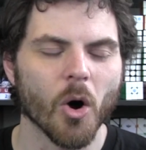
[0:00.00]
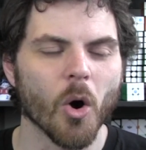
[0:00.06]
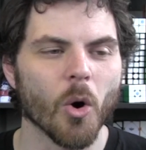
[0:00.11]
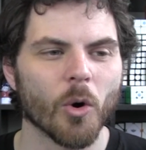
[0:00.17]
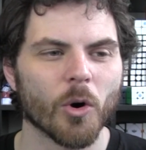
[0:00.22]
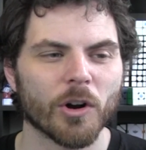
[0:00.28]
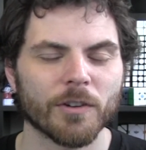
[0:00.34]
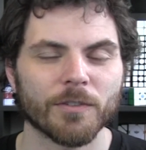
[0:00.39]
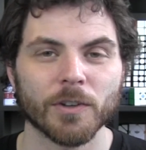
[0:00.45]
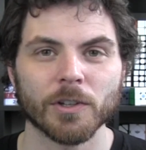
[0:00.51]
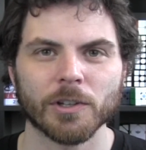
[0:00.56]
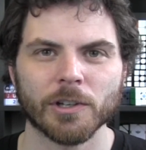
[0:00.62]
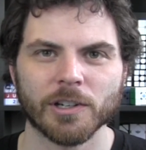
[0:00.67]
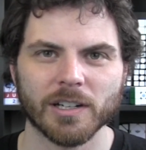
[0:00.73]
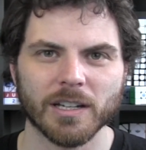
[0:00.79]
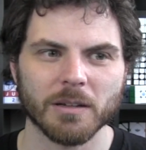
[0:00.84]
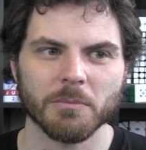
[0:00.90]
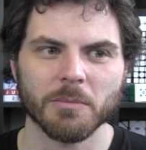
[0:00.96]
Or if you're
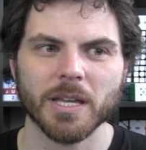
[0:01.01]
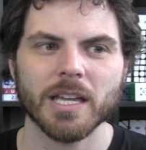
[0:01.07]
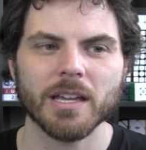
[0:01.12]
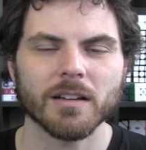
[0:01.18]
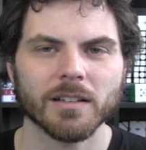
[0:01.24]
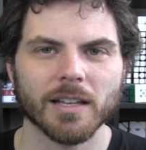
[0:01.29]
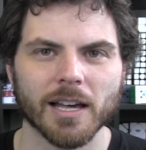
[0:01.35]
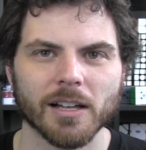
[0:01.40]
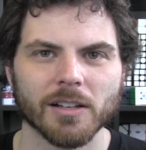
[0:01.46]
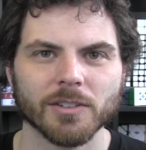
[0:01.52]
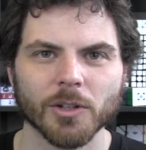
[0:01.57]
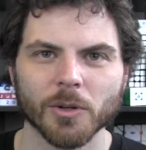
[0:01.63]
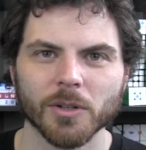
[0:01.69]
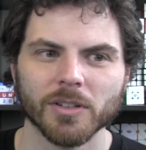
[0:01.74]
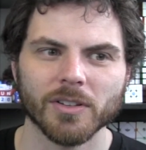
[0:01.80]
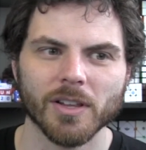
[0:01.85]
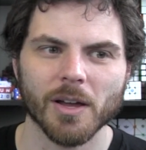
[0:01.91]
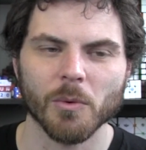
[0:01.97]
learning PLL,
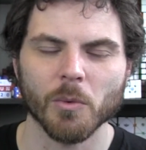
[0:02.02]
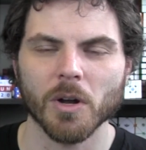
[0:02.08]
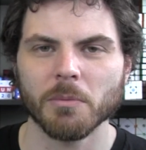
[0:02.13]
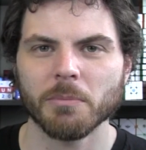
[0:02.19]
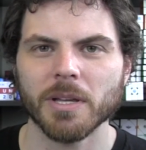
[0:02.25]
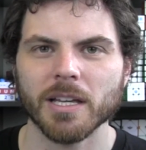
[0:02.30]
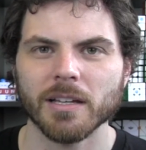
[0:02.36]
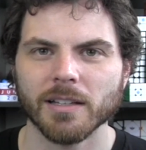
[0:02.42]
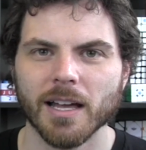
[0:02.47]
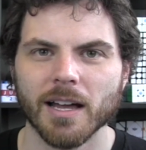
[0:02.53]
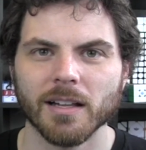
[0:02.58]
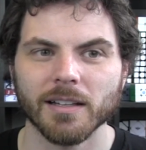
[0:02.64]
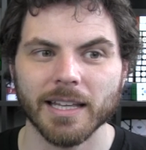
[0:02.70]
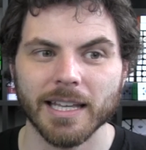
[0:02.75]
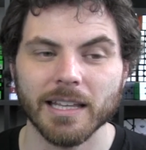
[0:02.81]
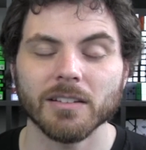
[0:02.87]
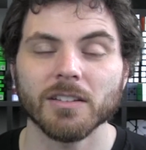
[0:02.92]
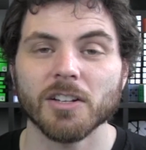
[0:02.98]
notice that one
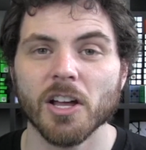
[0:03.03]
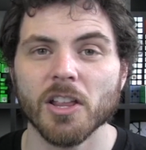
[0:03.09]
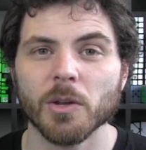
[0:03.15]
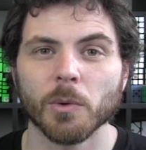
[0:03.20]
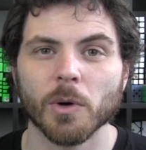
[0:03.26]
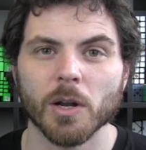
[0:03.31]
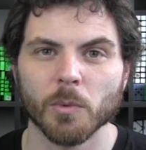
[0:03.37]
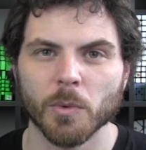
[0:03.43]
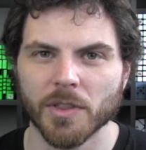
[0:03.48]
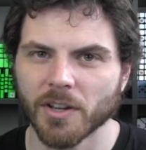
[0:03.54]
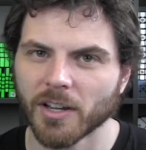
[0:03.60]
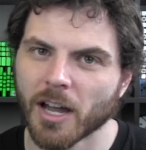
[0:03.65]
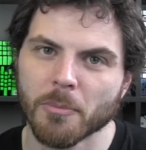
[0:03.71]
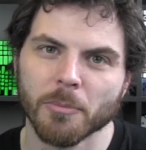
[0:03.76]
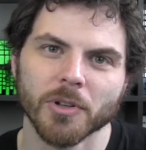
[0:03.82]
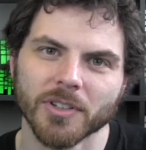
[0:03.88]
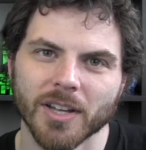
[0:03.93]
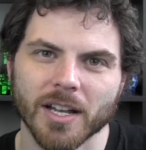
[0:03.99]
PLL is another one with a
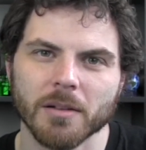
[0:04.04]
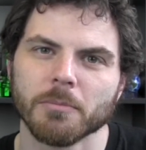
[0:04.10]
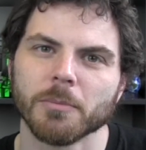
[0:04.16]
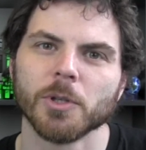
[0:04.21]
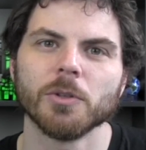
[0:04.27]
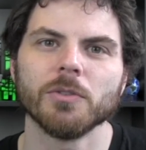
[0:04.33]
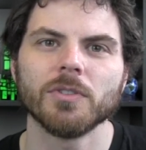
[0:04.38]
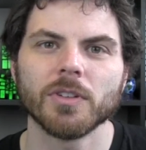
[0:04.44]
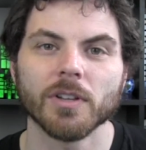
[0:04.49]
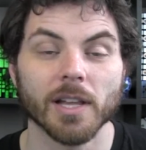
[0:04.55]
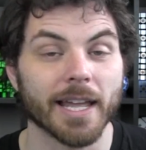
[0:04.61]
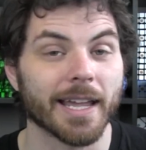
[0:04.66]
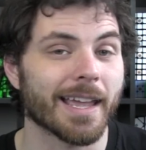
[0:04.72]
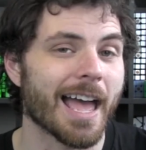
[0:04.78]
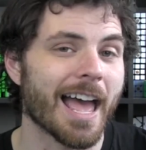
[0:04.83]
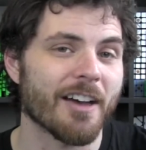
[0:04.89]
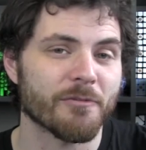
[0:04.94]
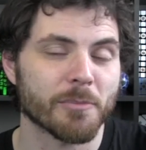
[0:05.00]
couple setup moves,
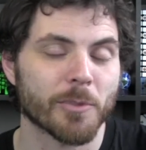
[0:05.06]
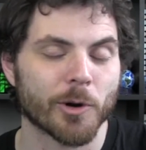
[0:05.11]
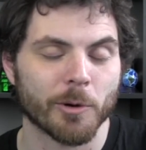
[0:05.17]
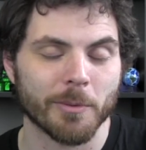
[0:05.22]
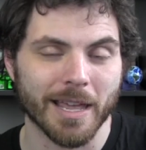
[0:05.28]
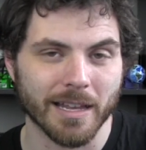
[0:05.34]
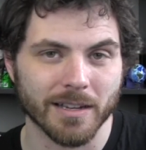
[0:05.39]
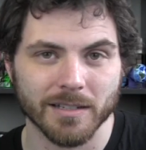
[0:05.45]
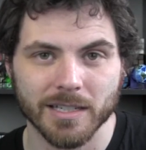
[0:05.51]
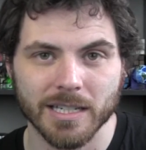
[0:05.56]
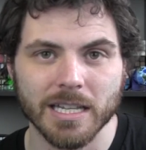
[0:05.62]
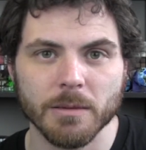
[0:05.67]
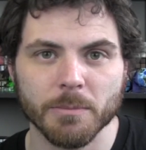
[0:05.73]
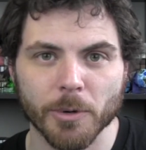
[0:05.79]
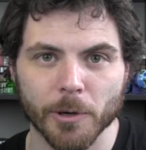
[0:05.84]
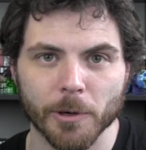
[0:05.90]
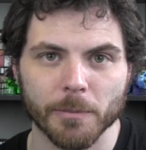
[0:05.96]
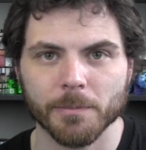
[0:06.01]
like F-perm and
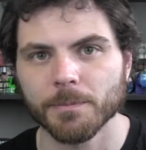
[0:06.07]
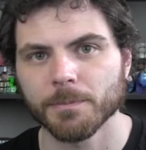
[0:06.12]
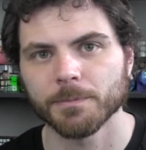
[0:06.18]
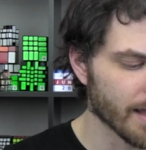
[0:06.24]
T-perm.